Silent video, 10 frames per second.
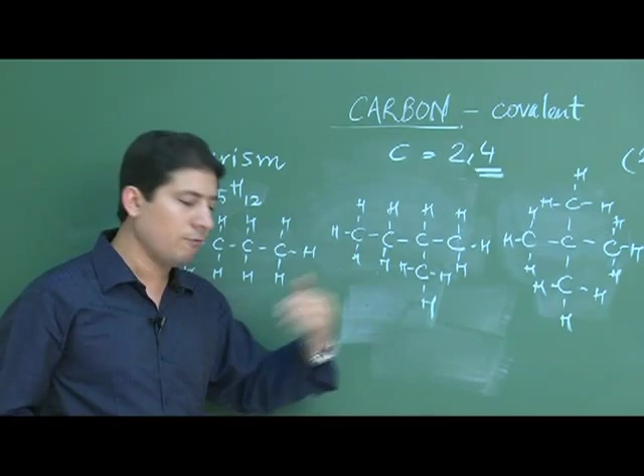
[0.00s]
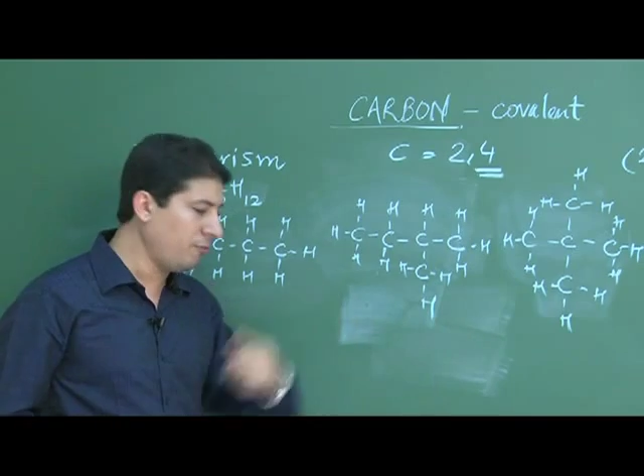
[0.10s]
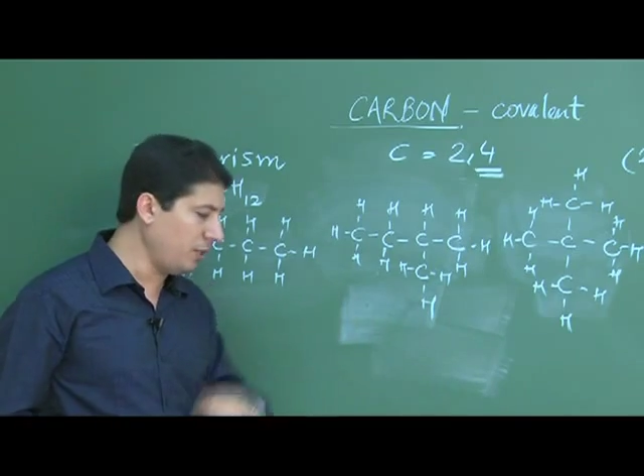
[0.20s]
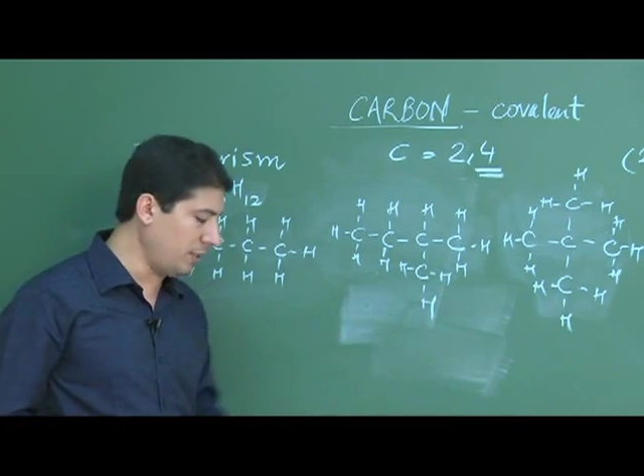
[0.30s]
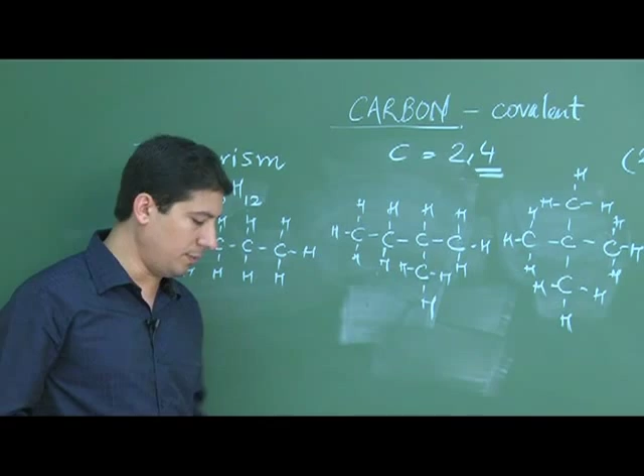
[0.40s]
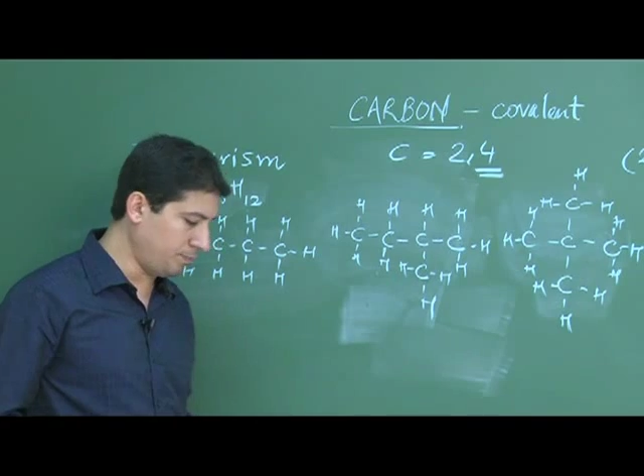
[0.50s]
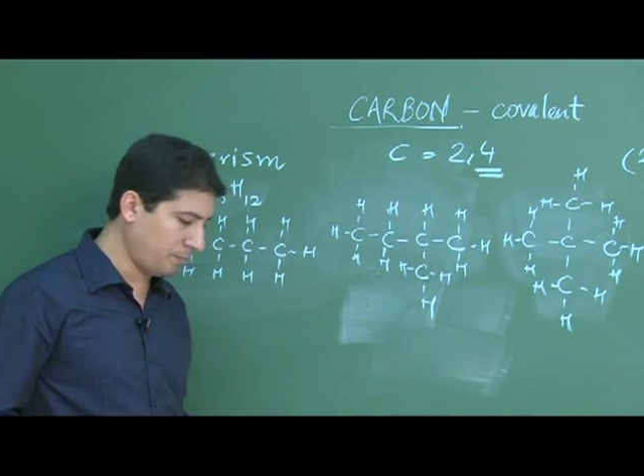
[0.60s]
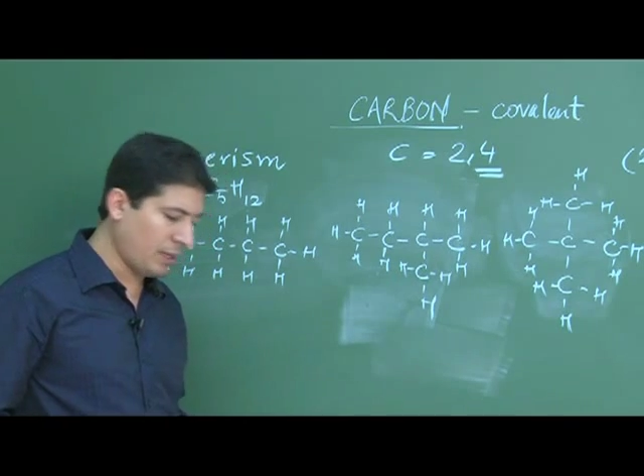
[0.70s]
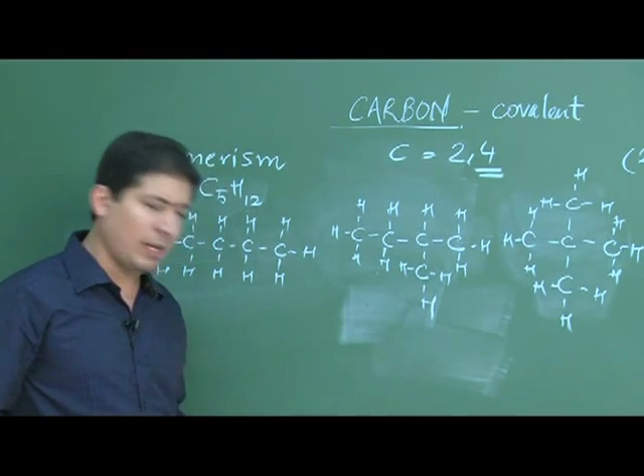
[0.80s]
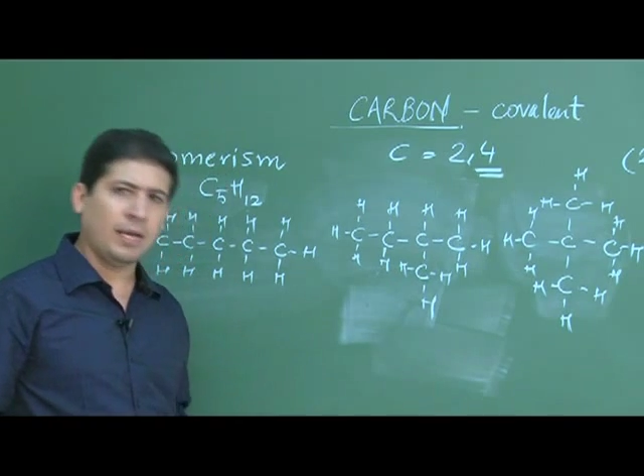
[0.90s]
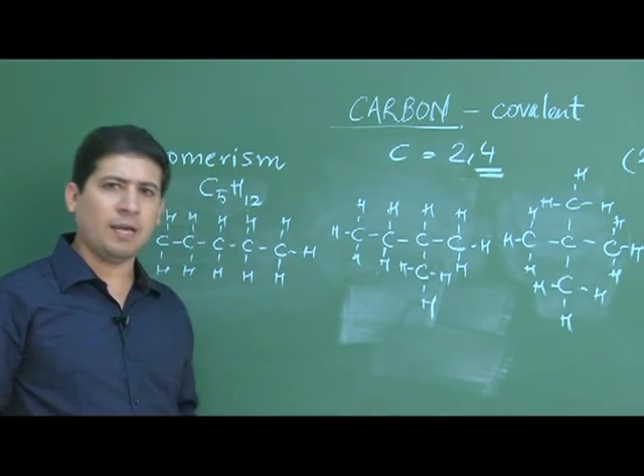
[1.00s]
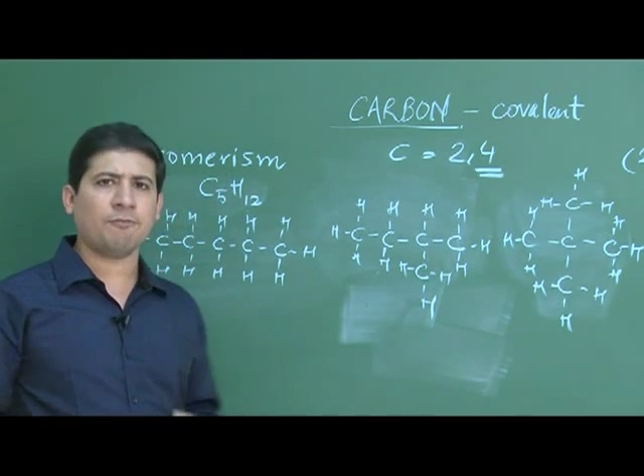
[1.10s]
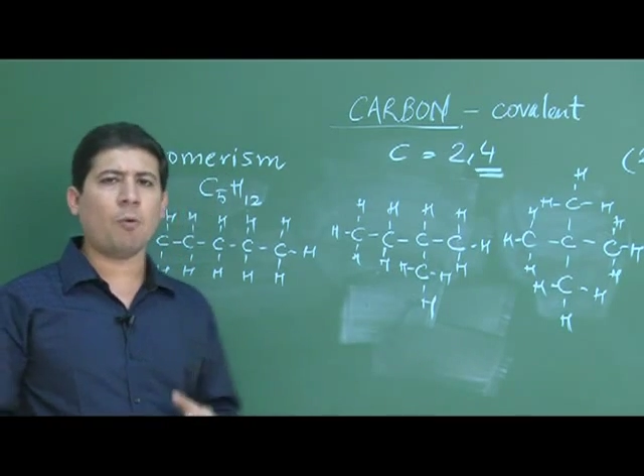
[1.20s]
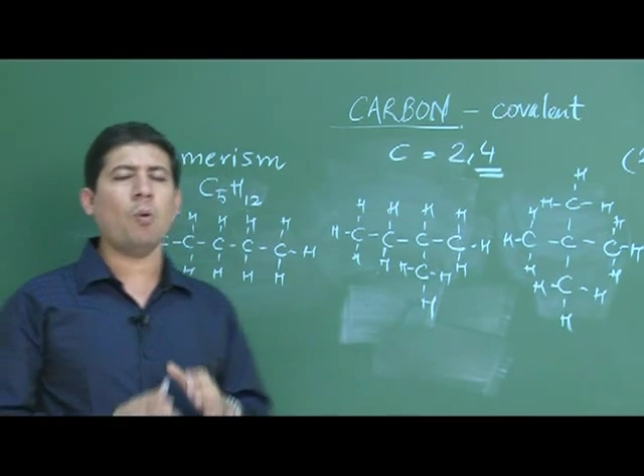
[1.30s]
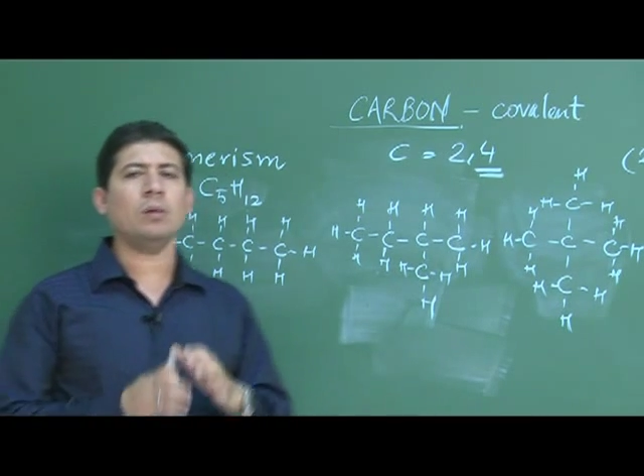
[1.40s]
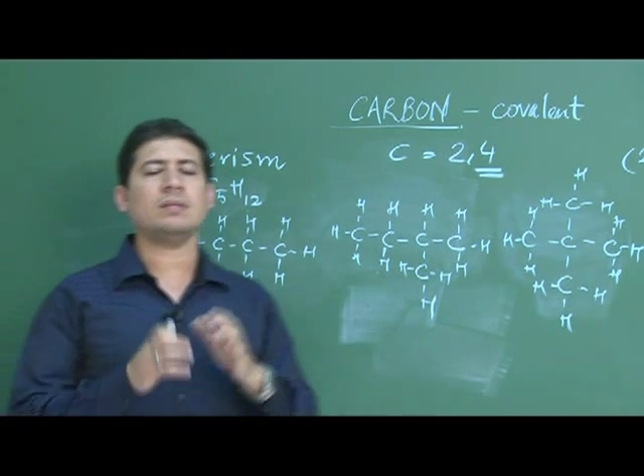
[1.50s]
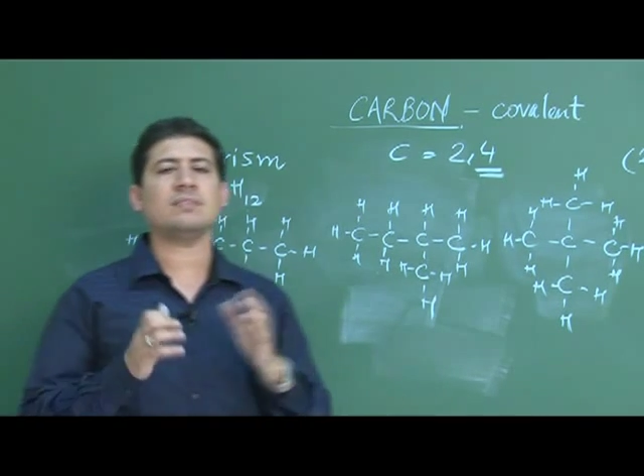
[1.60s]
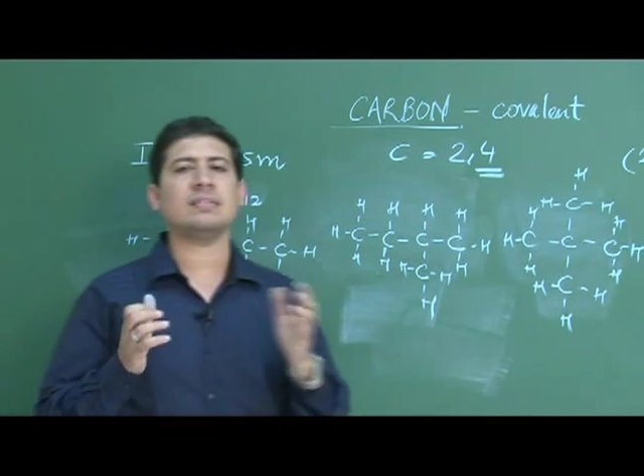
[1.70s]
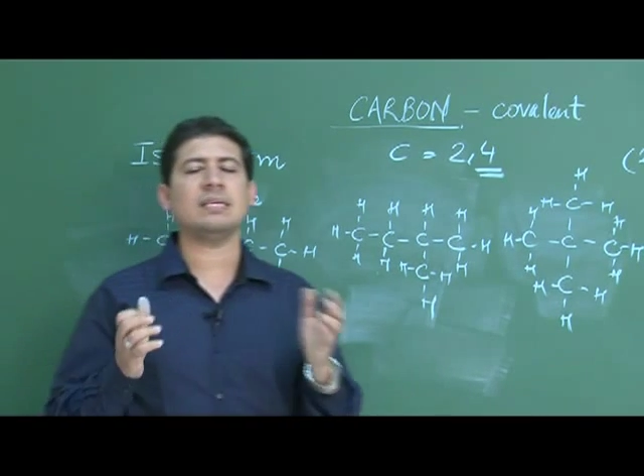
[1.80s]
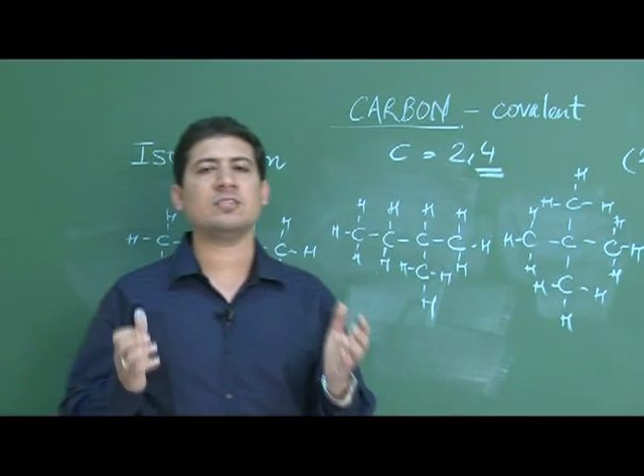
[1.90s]
Further, if all
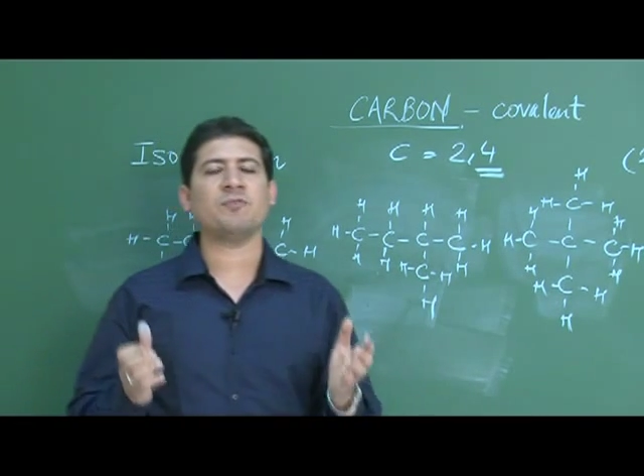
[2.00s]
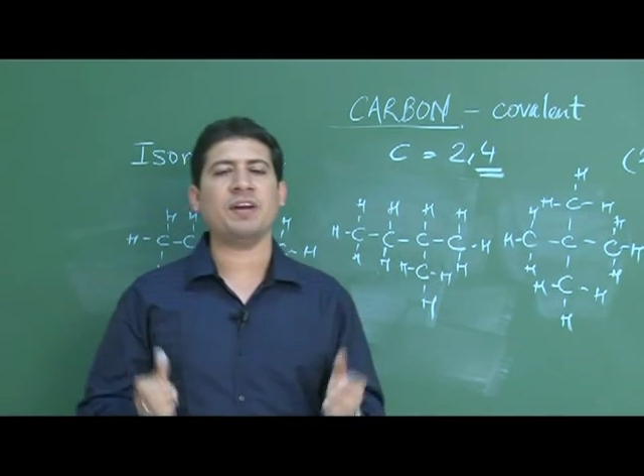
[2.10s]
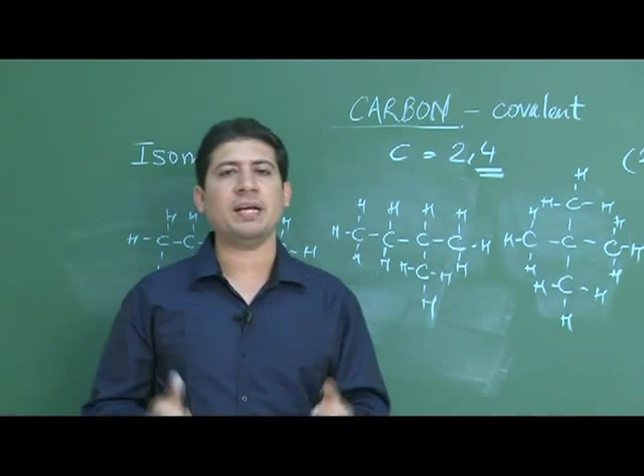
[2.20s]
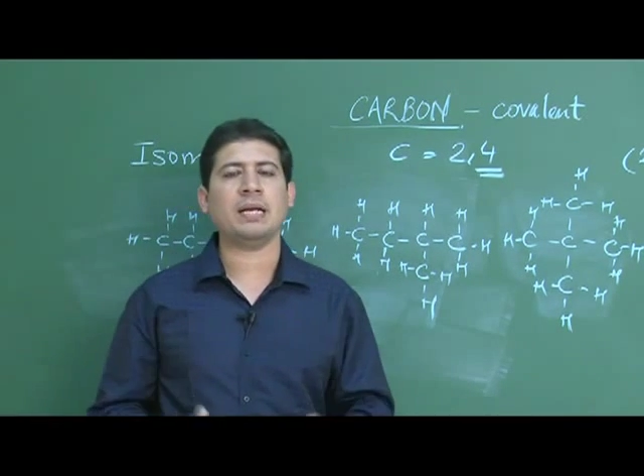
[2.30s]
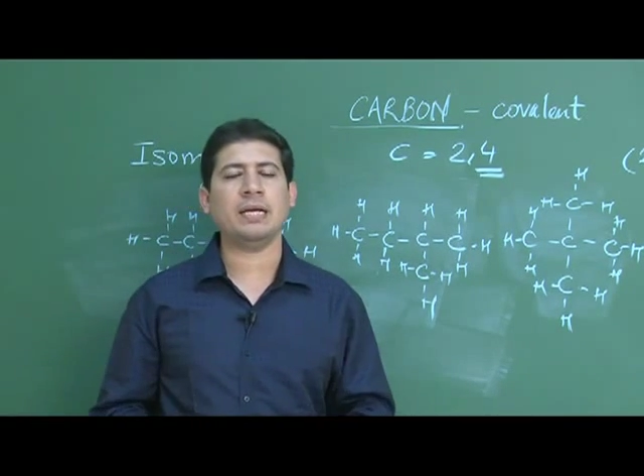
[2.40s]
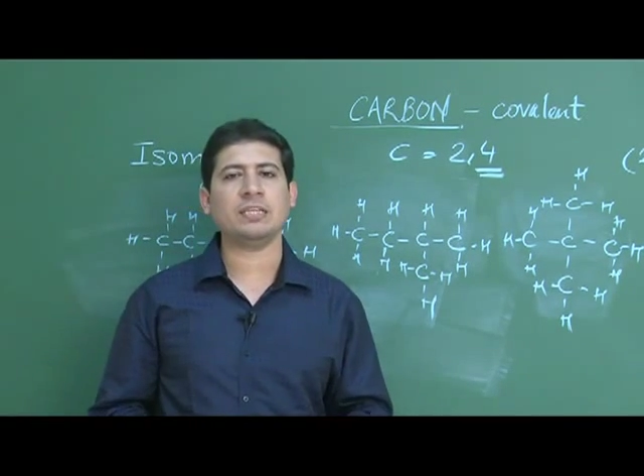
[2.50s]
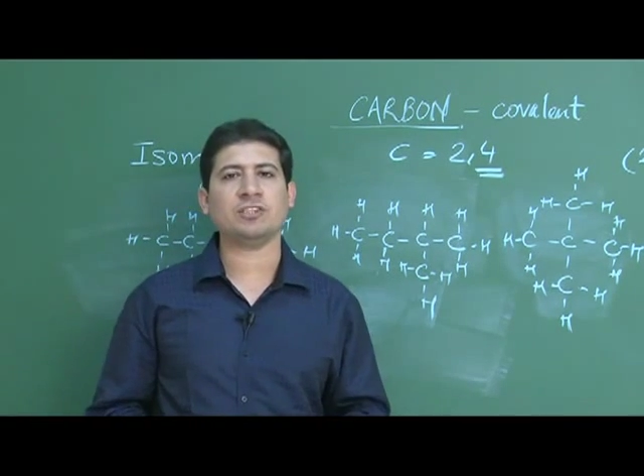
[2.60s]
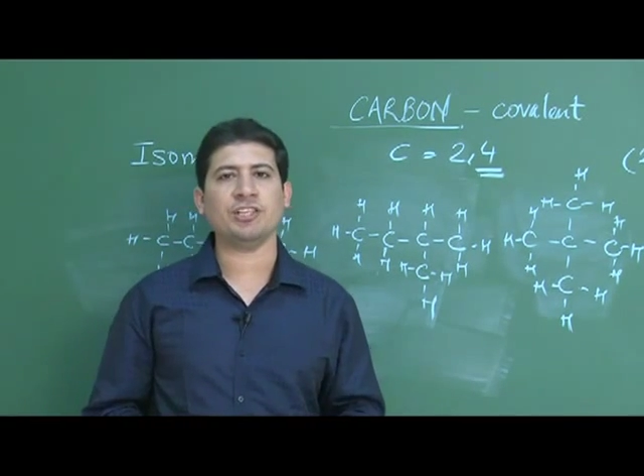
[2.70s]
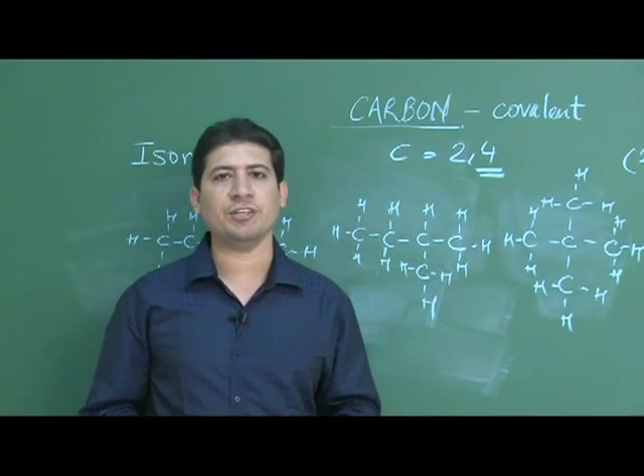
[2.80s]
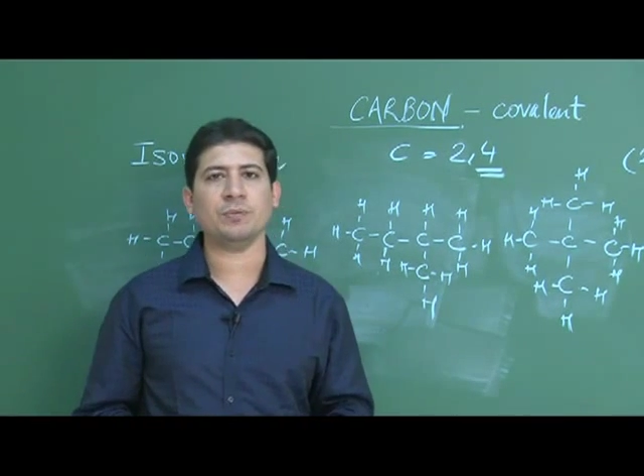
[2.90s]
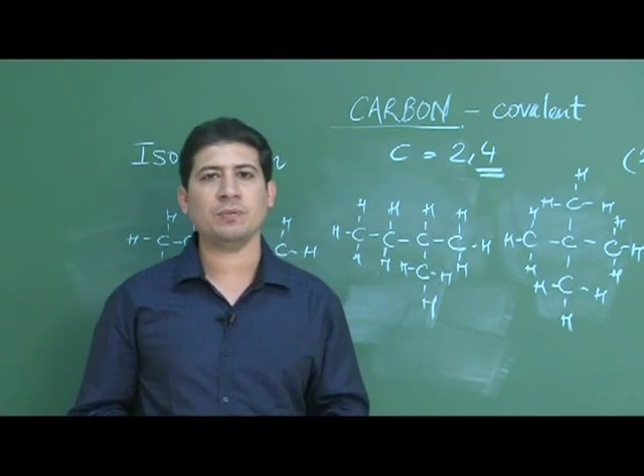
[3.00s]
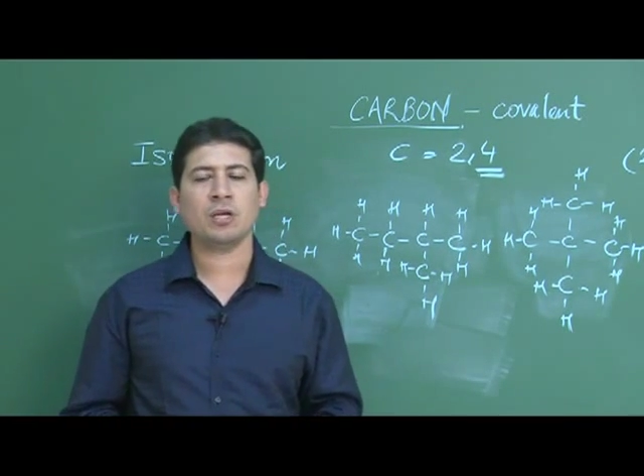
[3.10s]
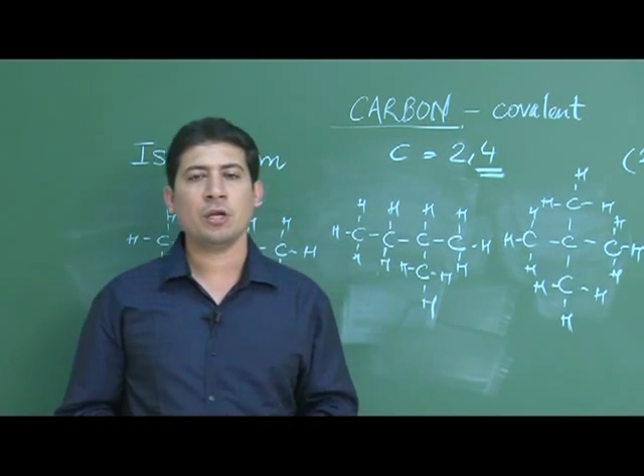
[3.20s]
this is very clear to you,